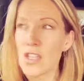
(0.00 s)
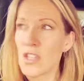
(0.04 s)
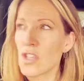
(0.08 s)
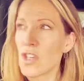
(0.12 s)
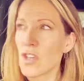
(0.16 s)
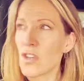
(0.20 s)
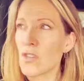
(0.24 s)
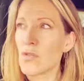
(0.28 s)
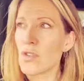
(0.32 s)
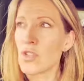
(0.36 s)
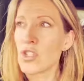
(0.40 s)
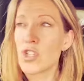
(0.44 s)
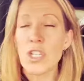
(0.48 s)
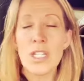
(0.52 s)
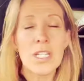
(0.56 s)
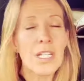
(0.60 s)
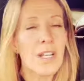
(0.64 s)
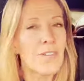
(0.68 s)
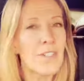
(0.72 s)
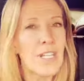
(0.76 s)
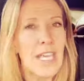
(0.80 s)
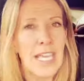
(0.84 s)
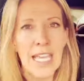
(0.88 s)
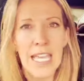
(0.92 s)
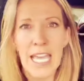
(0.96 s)
So you just
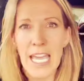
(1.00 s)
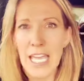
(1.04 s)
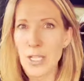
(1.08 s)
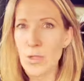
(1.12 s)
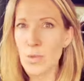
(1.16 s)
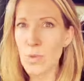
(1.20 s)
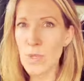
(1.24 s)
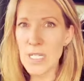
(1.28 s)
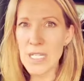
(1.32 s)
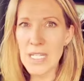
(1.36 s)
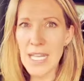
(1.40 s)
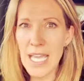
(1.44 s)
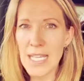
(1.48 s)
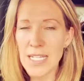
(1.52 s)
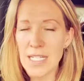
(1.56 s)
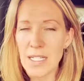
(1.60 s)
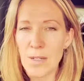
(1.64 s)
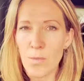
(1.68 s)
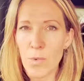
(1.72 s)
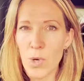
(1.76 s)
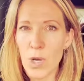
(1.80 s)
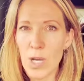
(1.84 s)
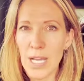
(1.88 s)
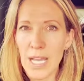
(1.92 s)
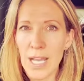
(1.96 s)
have to engage with the text
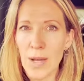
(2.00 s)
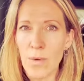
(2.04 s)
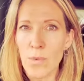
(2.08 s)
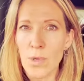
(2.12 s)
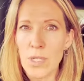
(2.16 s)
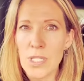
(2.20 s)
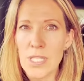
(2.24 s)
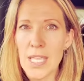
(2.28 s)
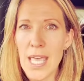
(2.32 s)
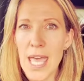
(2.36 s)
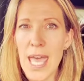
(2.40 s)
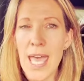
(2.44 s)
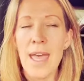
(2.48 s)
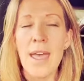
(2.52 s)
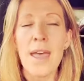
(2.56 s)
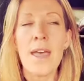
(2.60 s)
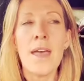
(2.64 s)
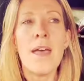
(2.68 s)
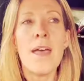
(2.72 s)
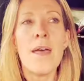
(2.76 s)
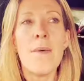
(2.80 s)
and work out what's there.